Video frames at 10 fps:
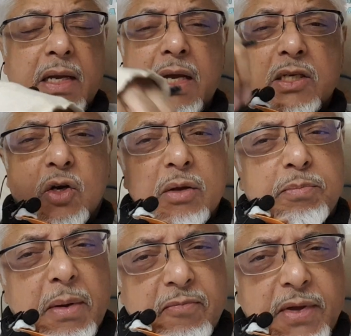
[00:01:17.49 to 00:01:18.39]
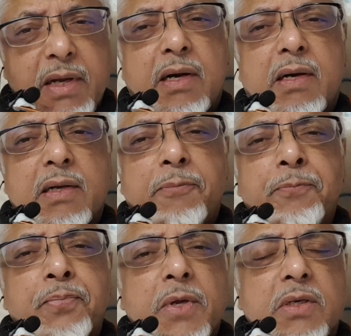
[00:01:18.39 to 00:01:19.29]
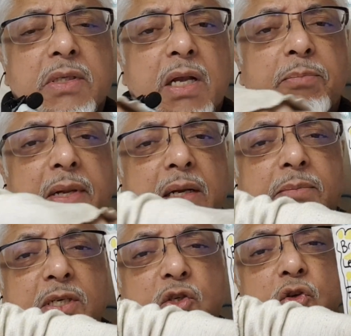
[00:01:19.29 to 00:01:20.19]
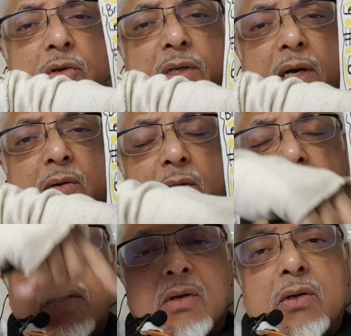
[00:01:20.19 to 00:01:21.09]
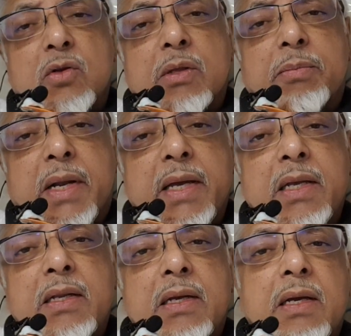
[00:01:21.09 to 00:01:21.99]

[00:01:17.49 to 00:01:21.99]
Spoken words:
It's got to pump very hard because that blood must shoot now to the brain,